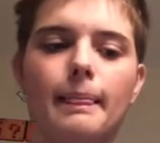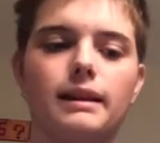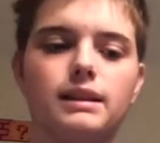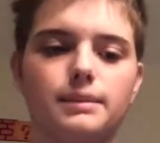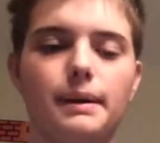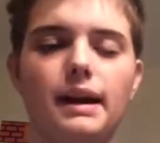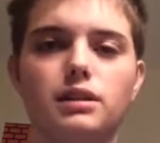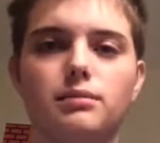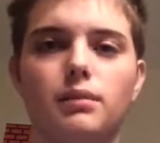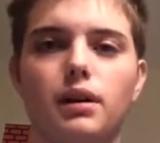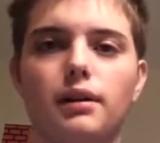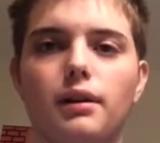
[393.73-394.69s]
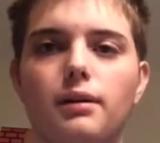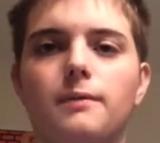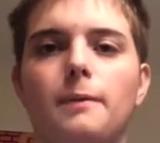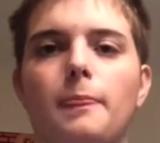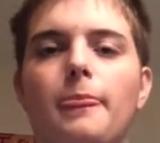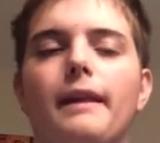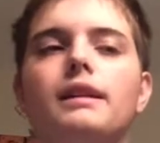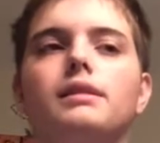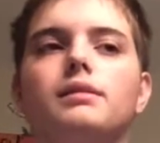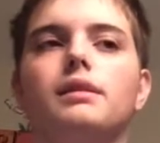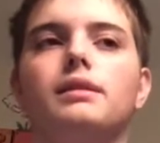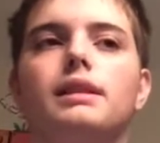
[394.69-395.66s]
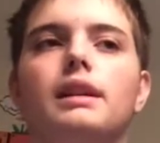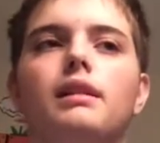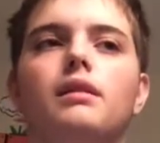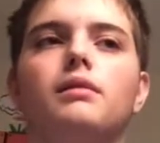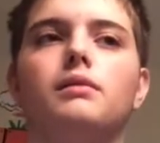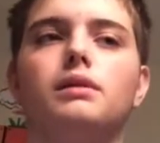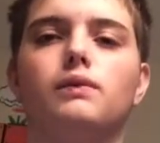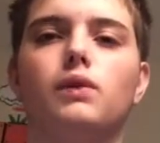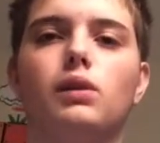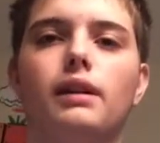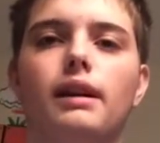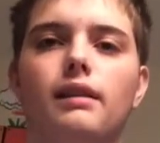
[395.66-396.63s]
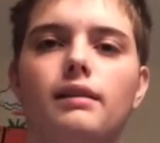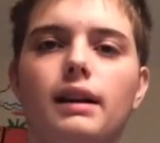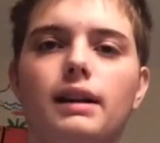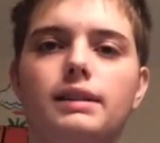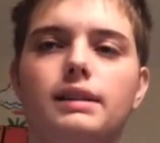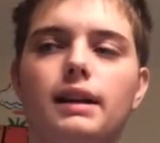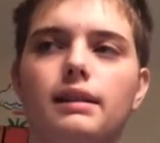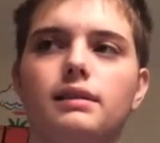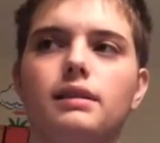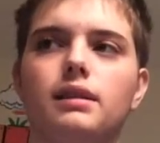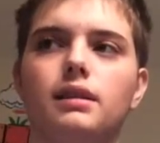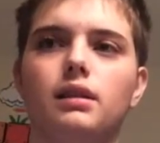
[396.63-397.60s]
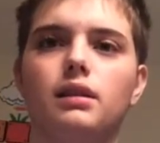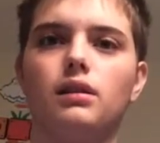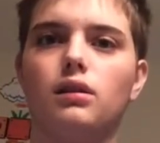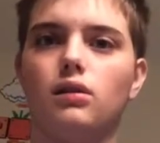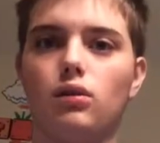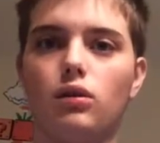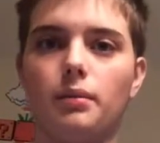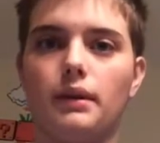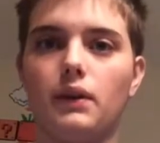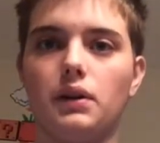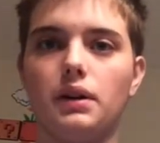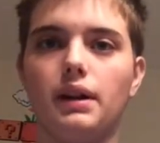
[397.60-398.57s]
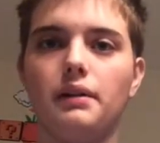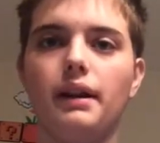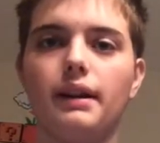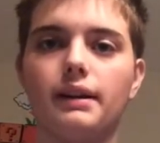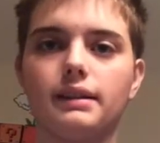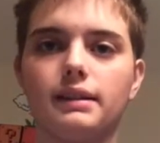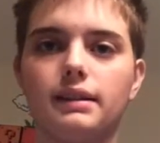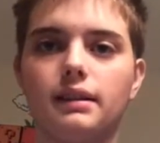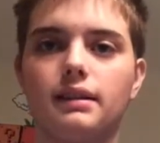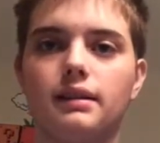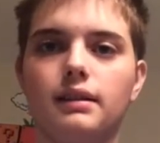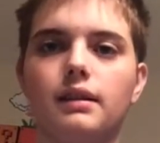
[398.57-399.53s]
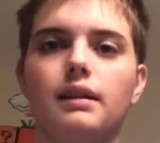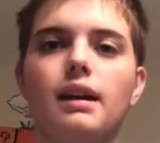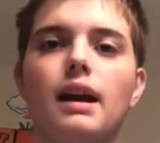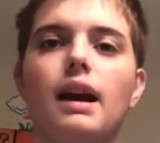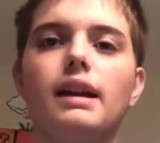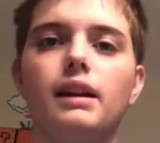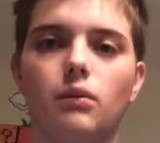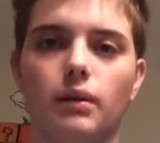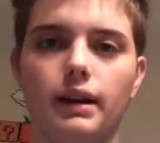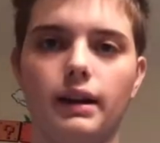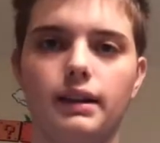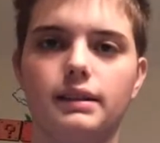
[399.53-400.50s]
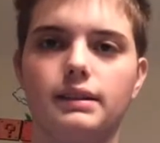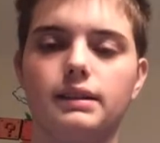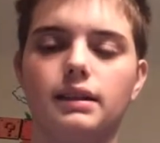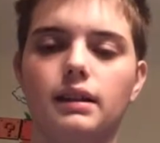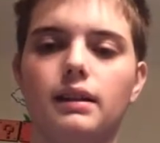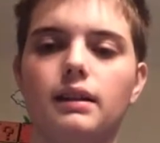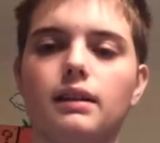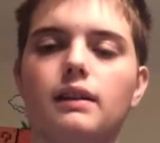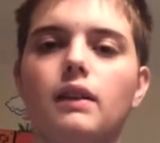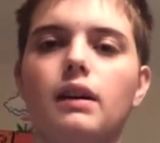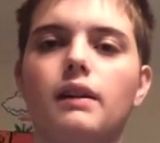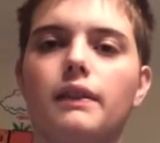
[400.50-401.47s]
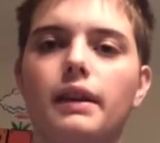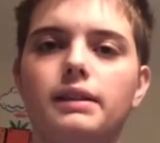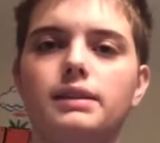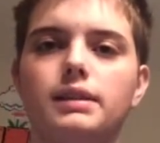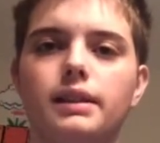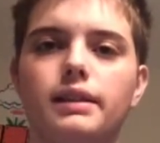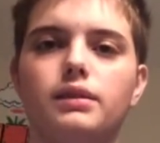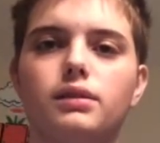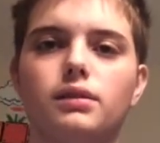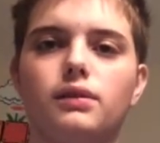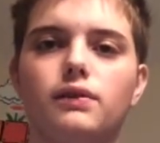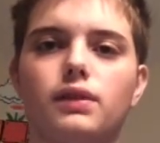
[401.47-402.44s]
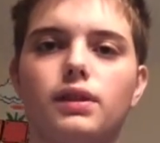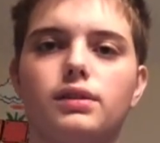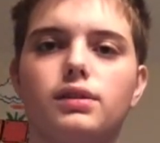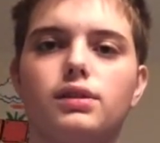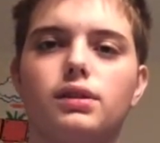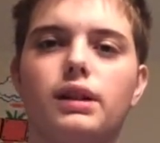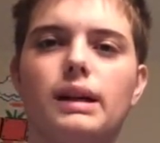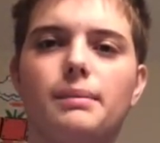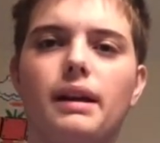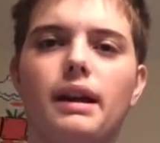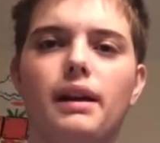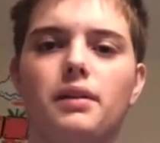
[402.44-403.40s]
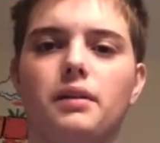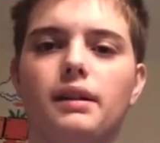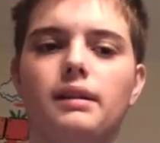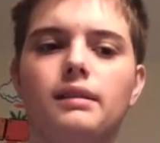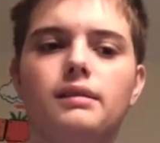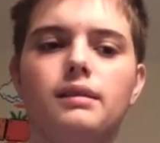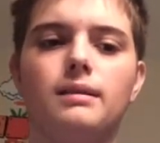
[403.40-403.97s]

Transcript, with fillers: Smash Mario, as you can tell, was voted out last night. Who will be voted out next? Anyways, this is your first tribe gathering.